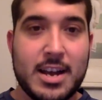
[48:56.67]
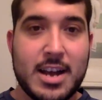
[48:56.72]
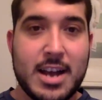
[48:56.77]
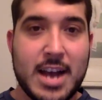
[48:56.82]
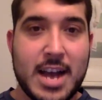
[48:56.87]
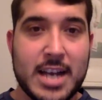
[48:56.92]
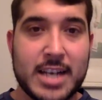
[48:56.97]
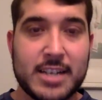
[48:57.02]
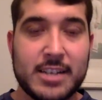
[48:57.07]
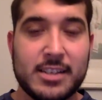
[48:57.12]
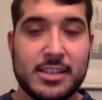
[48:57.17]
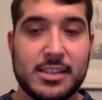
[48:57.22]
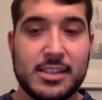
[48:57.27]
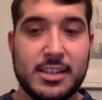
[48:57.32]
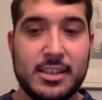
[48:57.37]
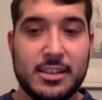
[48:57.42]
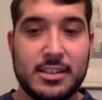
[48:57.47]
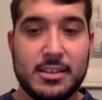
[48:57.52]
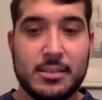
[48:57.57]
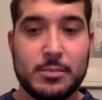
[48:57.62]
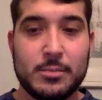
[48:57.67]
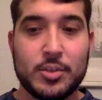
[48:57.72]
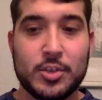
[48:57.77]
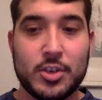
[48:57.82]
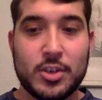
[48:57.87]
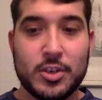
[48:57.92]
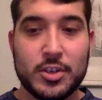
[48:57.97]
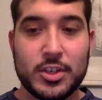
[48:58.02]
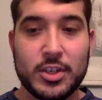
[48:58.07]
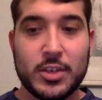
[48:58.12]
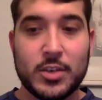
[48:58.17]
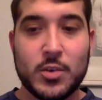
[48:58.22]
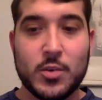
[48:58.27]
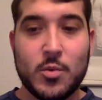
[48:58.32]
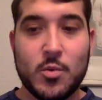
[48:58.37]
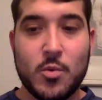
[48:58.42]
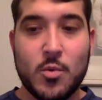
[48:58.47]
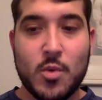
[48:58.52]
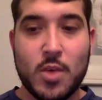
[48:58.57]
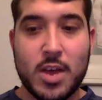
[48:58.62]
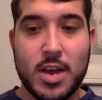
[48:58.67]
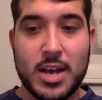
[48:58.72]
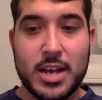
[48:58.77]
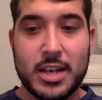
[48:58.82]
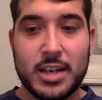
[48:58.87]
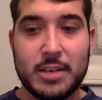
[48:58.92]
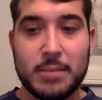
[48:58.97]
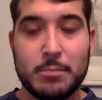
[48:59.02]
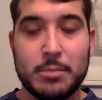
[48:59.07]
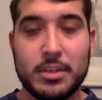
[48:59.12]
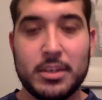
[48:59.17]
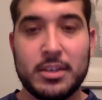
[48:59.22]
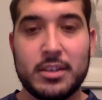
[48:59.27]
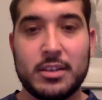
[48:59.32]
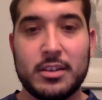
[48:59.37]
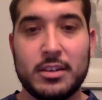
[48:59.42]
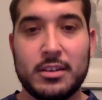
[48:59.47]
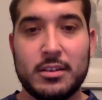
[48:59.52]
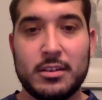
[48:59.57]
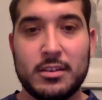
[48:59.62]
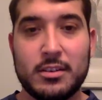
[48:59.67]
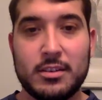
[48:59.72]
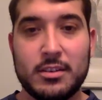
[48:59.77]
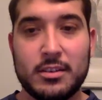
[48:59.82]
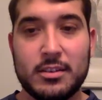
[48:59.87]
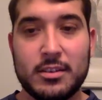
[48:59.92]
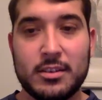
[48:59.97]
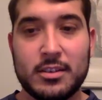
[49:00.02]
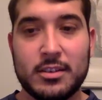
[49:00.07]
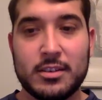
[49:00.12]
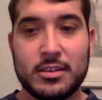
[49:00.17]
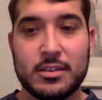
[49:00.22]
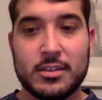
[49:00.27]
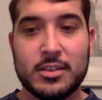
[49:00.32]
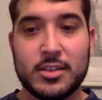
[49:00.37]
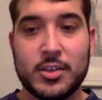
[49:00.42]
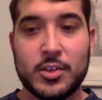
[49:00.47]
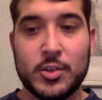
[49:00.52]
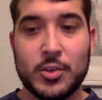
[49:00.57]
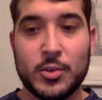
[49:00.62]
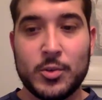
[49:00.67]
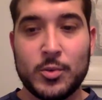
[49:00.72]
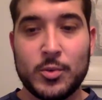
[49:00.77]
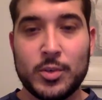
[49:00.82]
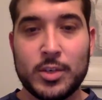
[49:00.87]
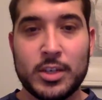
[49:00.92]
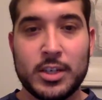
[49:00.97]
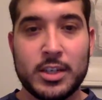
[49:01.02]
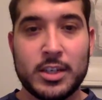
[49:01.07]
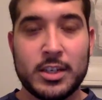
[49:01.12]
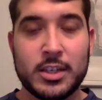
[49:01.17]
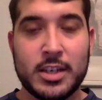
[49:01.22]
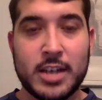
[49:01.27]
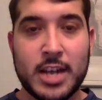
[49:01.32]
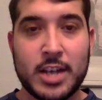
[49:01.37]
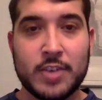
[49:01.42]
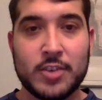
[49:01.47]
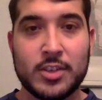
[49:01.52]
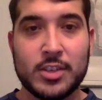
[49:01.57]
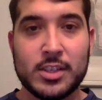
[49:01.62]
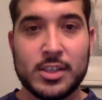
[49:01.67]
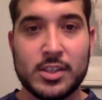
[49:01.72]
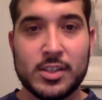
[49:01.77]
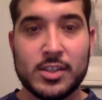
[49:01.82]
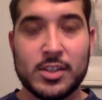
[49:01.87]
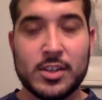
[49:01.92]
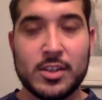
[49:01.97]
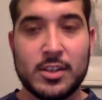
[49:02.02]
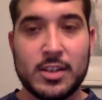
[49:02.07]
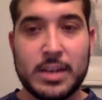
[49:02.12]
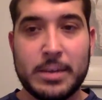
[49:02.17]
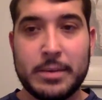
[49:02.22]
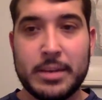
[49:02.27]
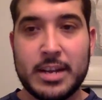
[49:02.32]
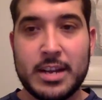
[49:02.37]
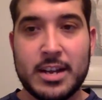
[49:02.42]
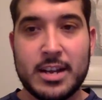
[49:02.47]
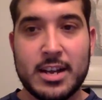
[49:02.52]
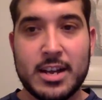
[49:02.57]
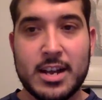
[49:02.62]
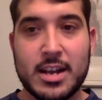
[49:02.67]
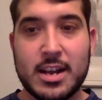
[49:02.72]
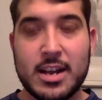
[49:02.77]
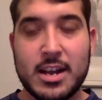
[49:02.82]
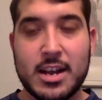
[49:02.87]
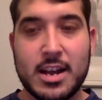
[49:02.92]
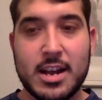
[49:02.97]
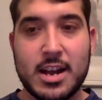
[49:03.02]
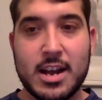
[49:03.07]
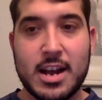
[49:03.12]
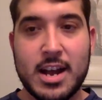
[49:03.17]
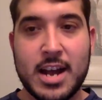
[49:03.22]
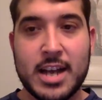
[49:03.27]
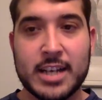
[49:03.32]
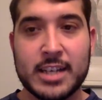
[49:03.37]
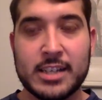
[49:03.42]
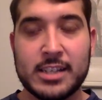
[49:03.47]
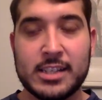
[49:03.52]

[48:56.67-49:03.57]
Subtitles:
I can see them charging quite a bit to do a nitrous install. I mean, I can